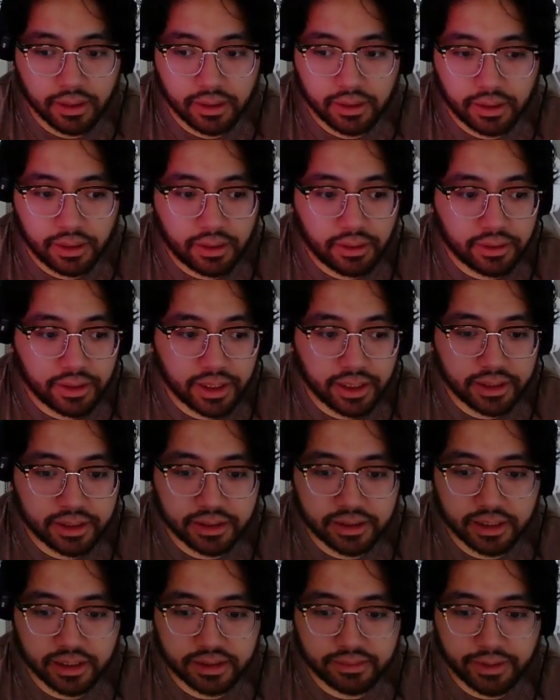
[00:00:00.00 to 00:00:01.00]
All right,
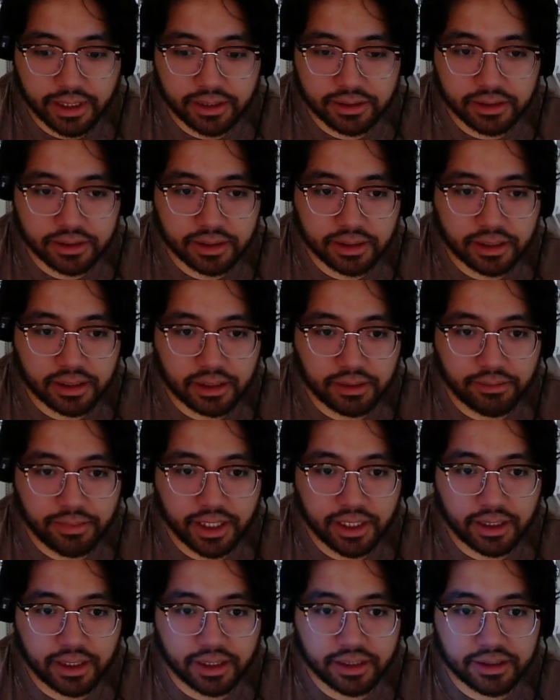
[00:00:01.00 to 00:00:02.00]
this next match is going to
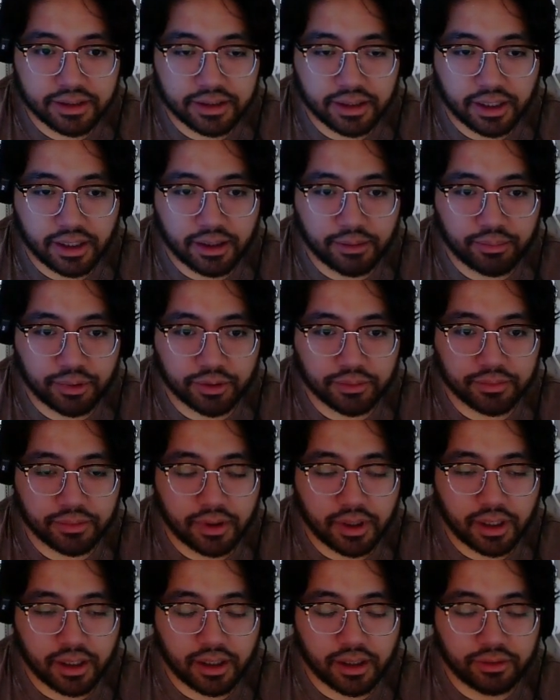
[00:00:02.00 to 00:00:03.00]
be against
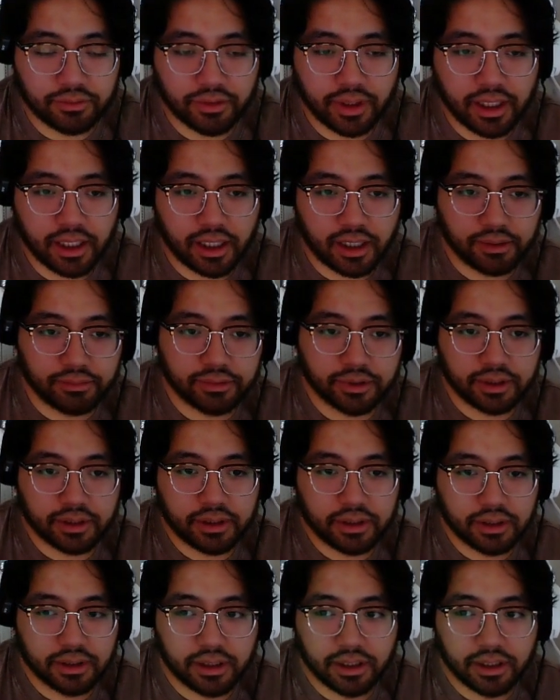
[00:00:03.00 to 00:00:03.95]
Red Hybrid.